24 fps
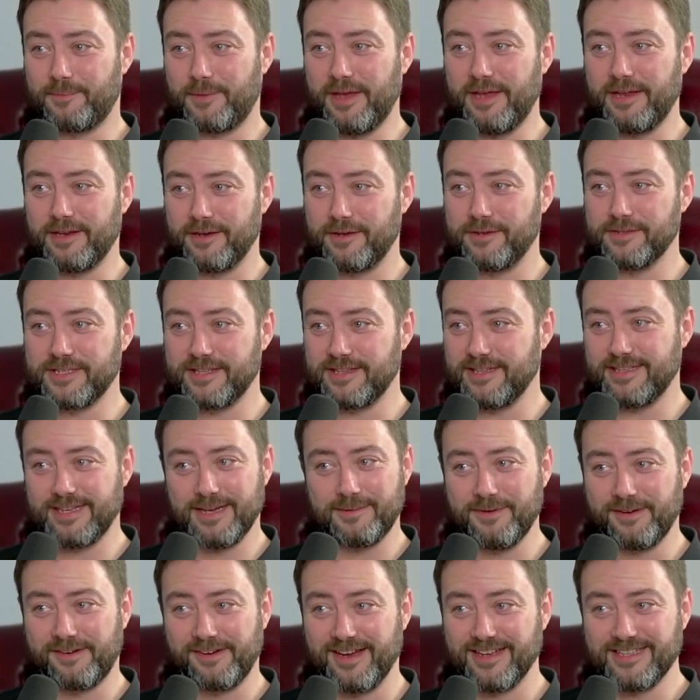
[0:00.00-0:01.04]
pedos in the
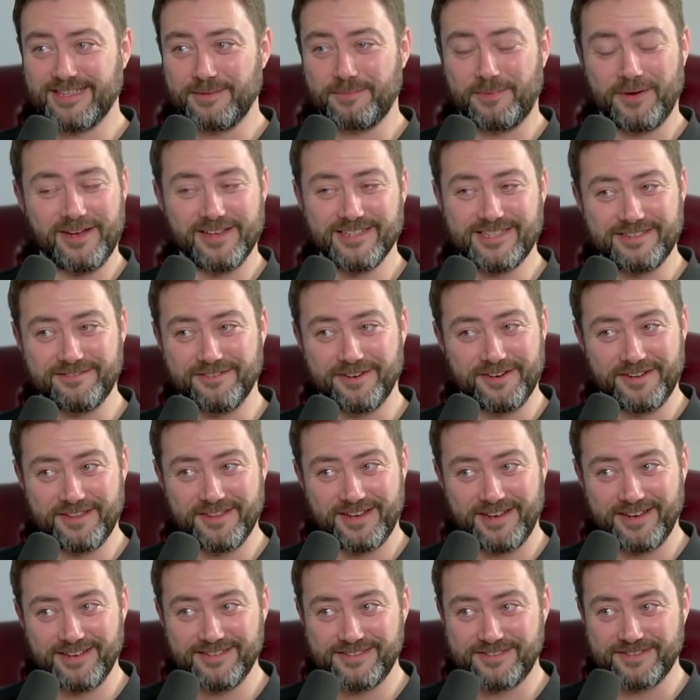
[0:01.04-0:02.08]
Democratic Party running the
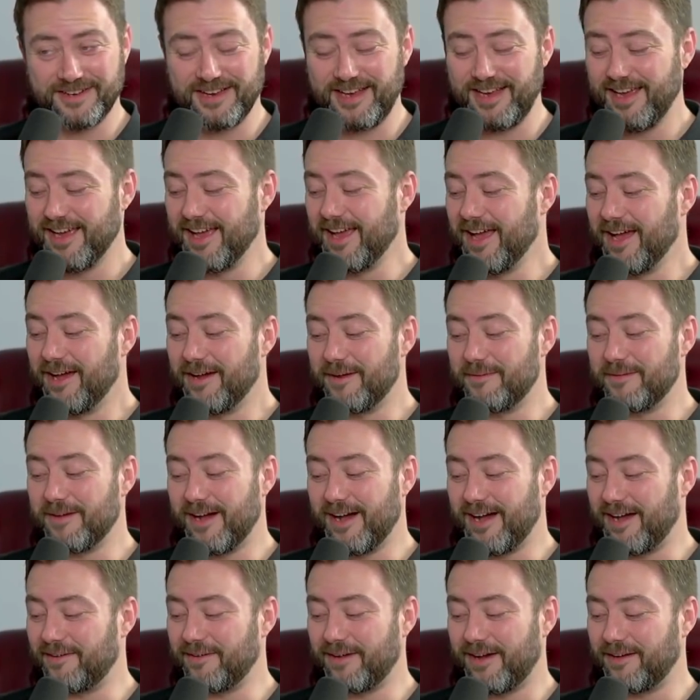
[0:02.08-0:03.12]
country.
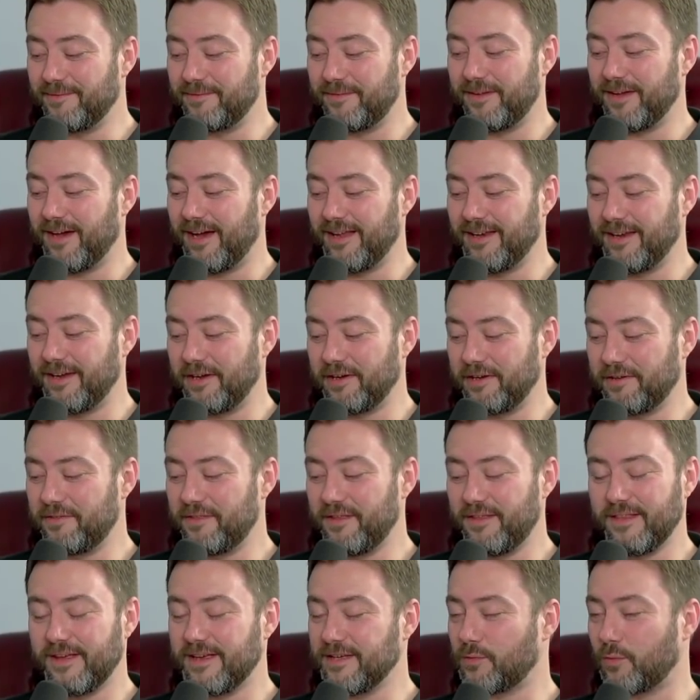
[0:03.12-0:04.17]
I don't
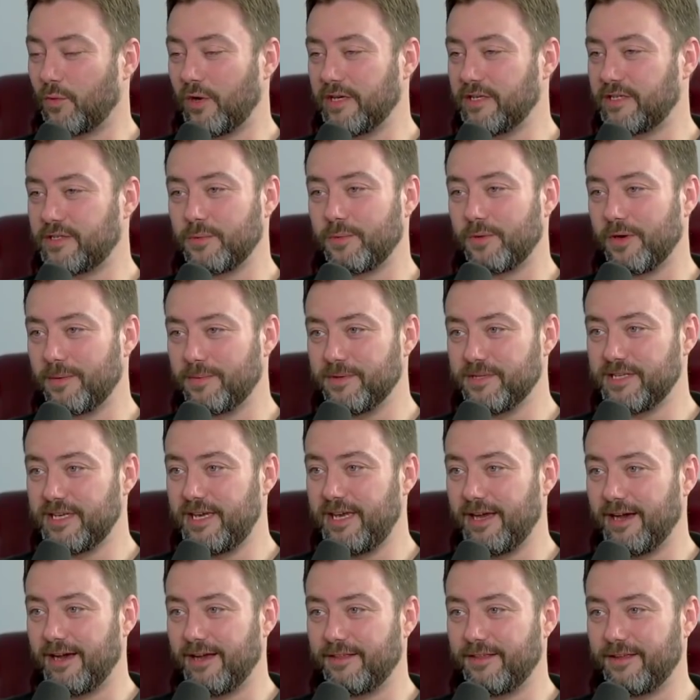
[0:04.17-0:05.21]
think that's white
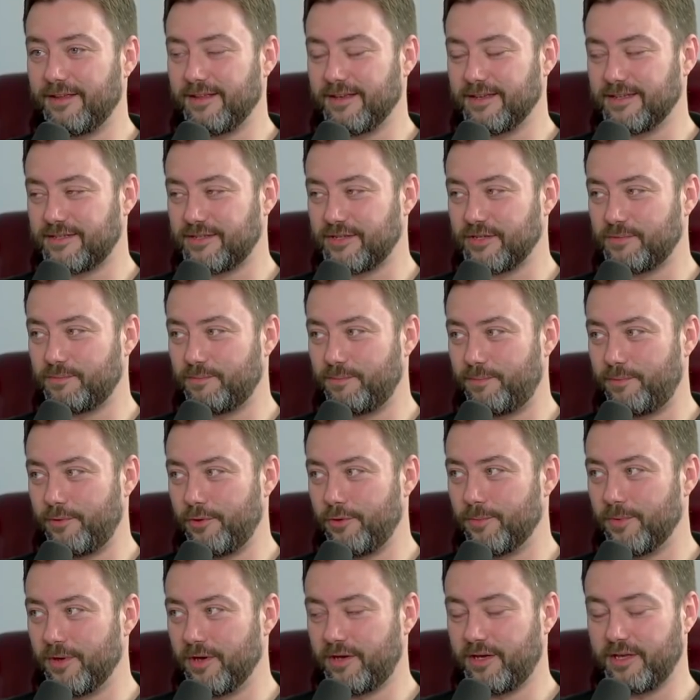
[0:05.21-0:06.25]
supremacy. I think that's just
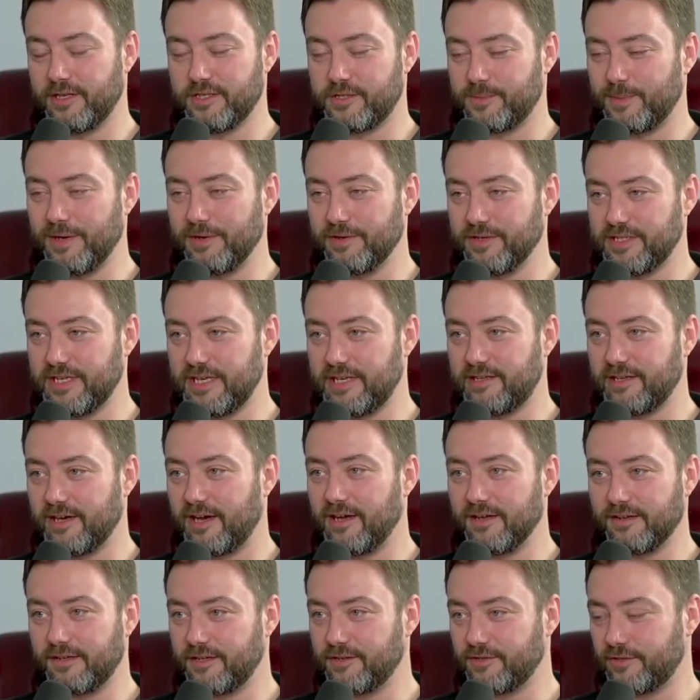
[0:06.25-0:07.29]
boomer conspiracy
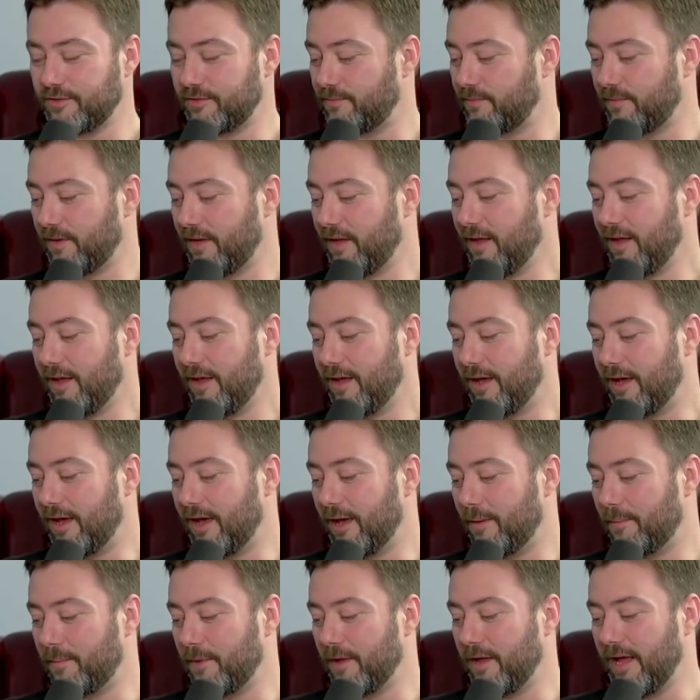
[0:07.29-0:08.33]
tardition.
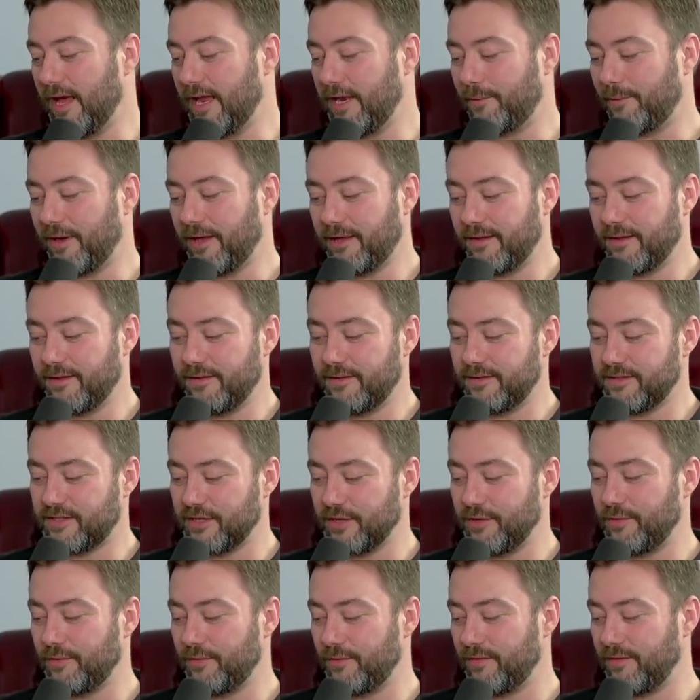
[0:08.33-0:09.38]
But anyway,
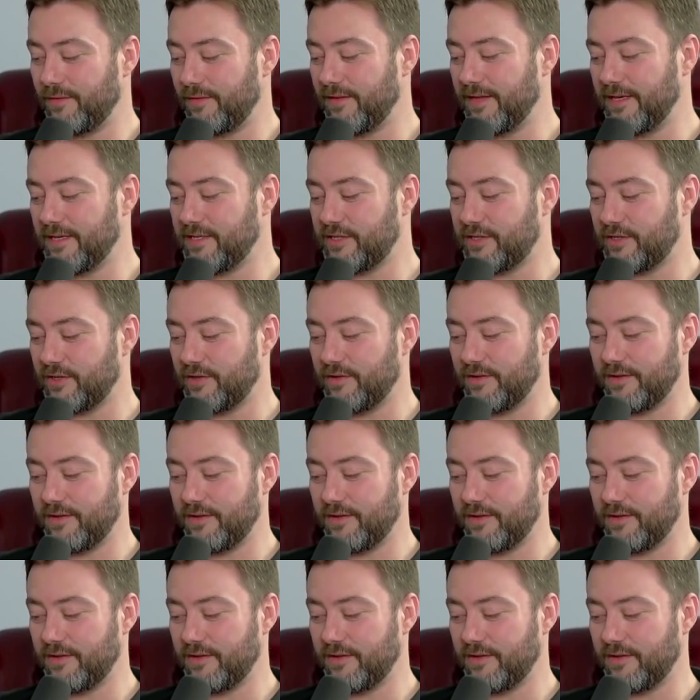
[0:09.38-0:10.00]
so this